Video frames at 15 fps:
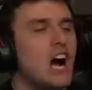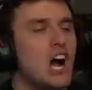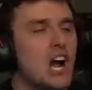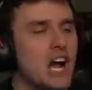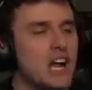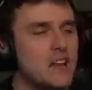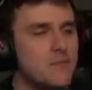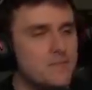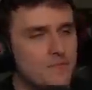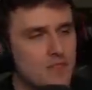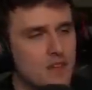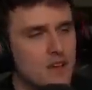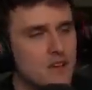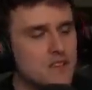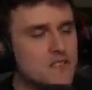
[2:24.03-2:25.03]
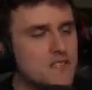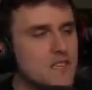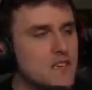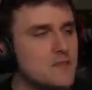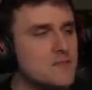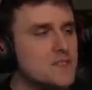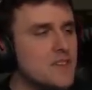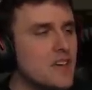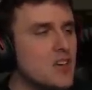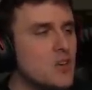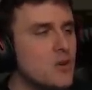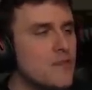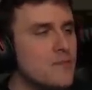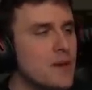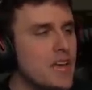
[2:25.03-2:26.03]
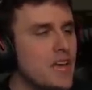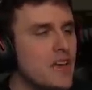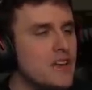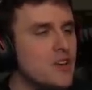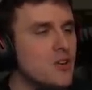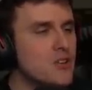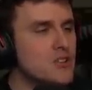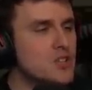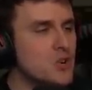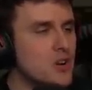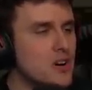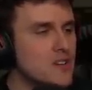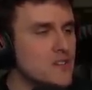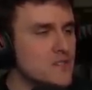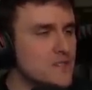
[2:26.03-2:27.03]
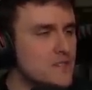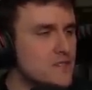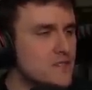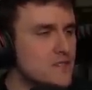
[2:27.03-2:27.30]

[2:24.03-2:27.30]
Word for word: All right, it seems like you have made your choice.